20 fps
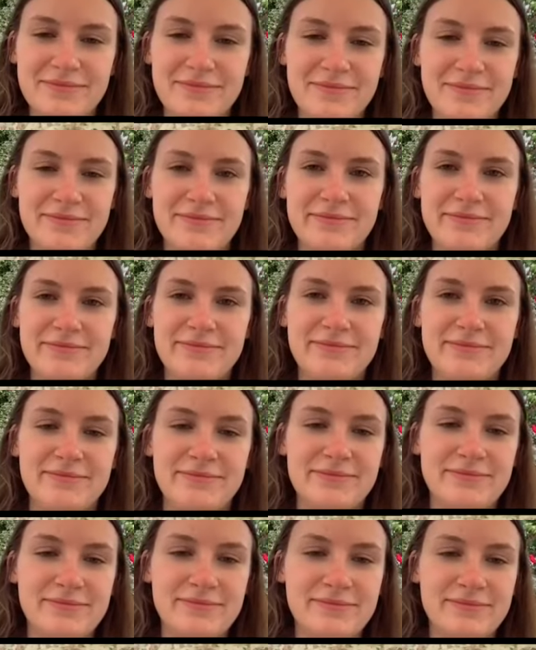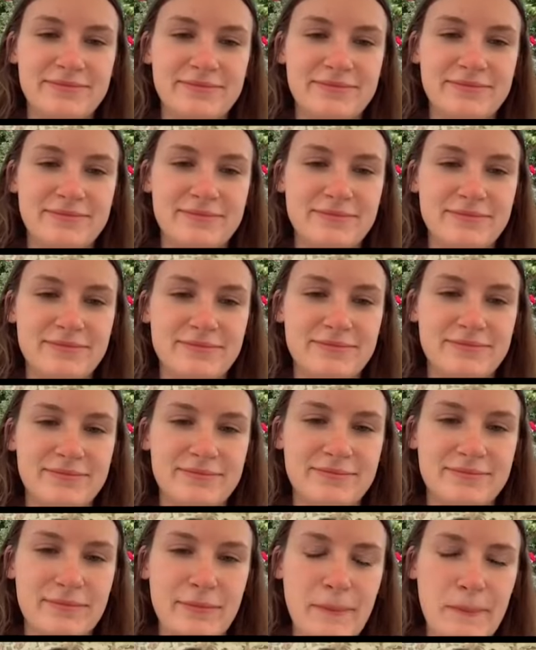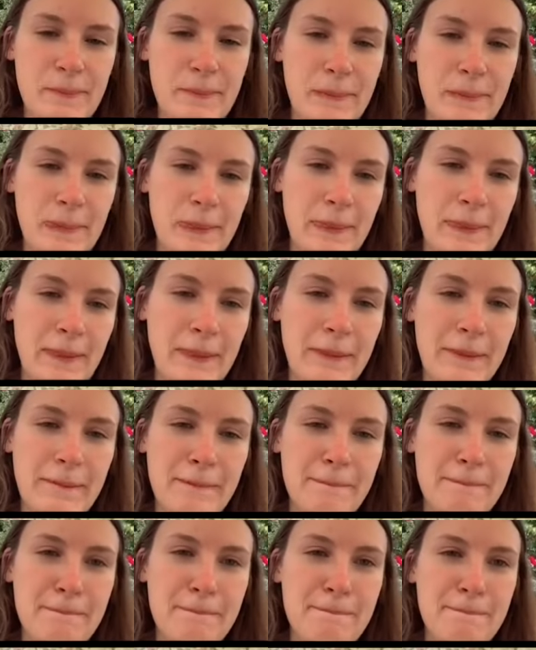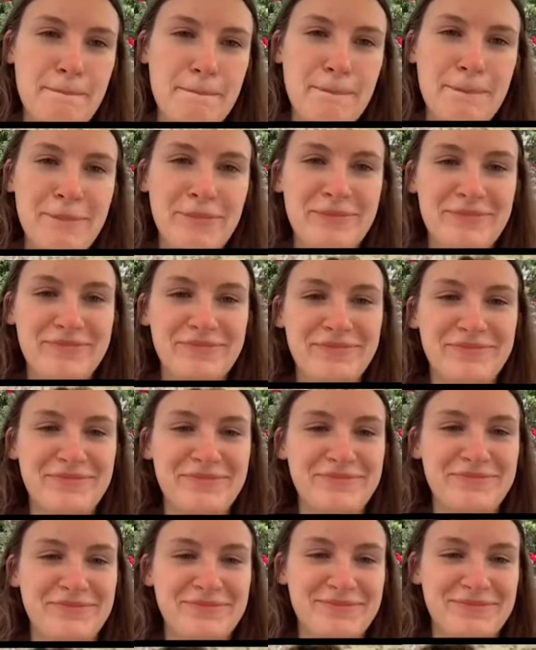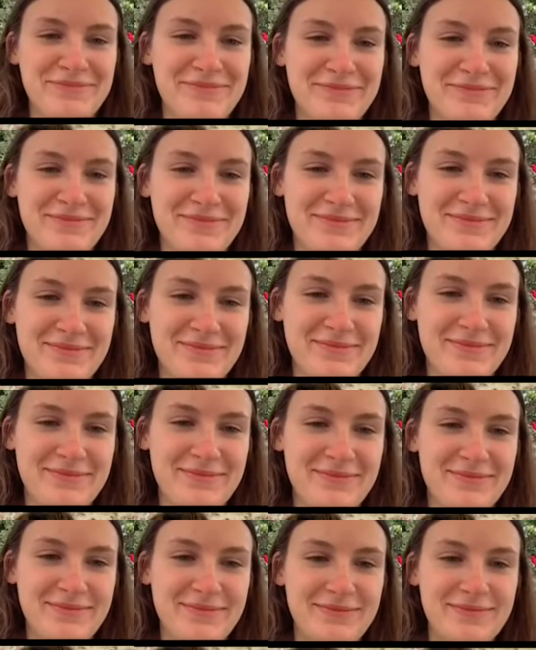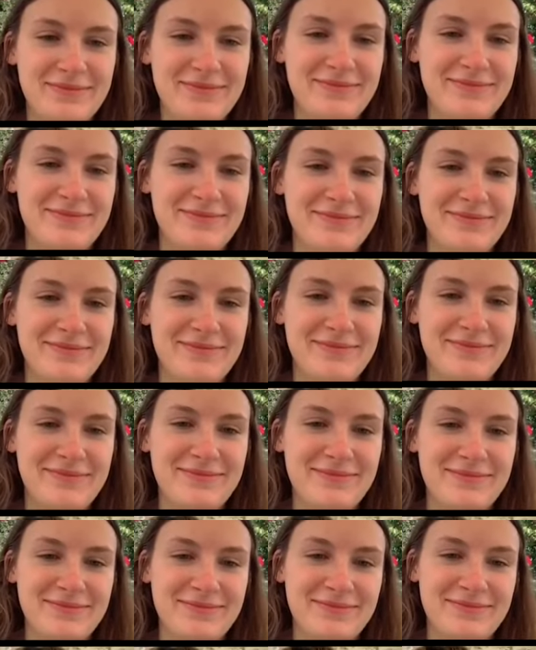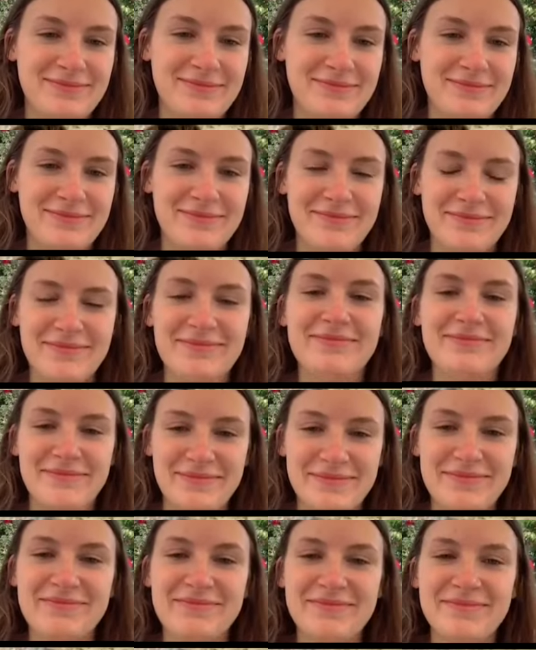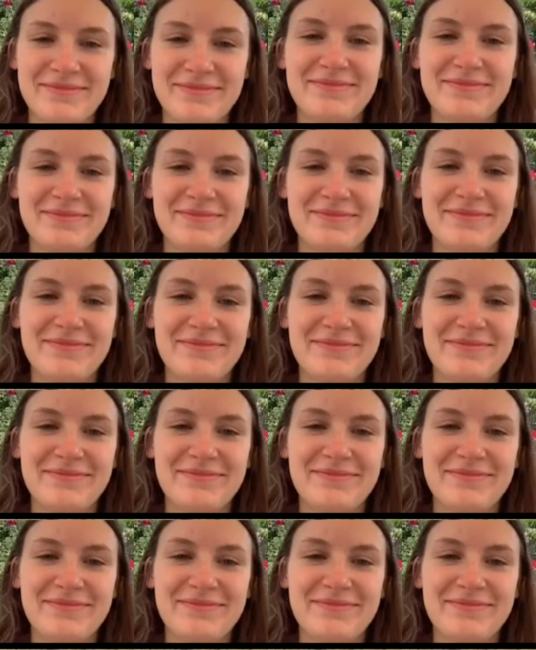No words are spoken by the person on screen.